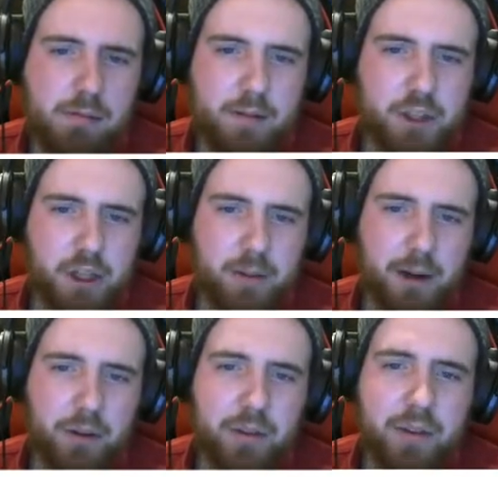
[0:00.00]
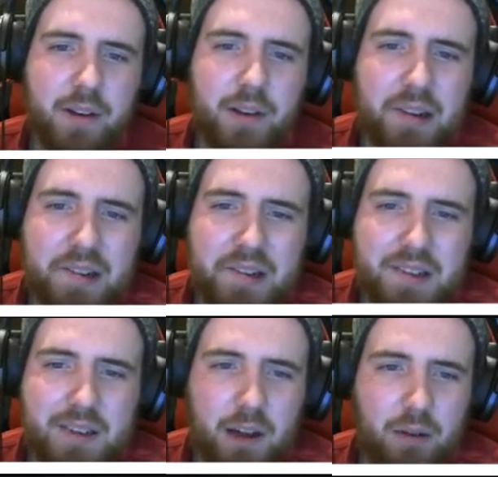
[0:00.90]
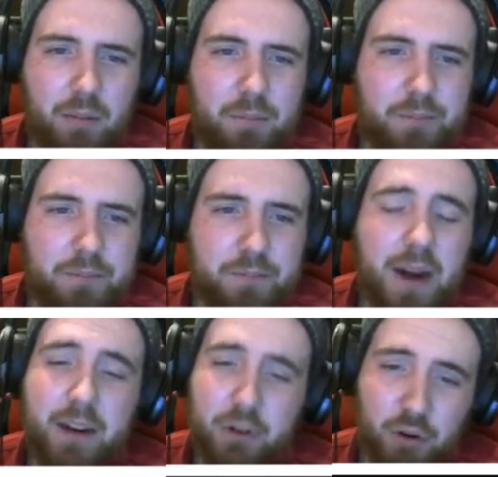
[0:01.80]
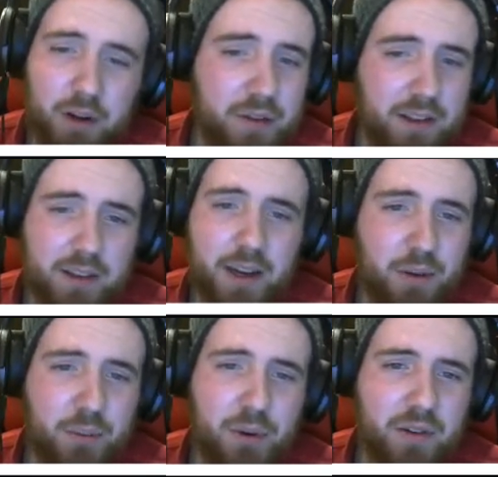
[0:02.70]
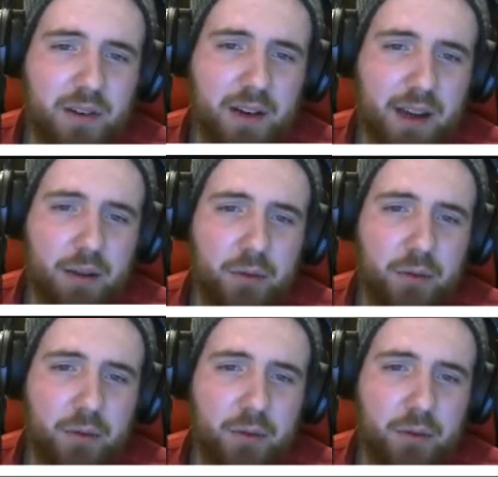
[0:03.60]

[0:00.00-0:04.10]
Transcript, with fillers: Shut your mouth. I don't have any wood. I have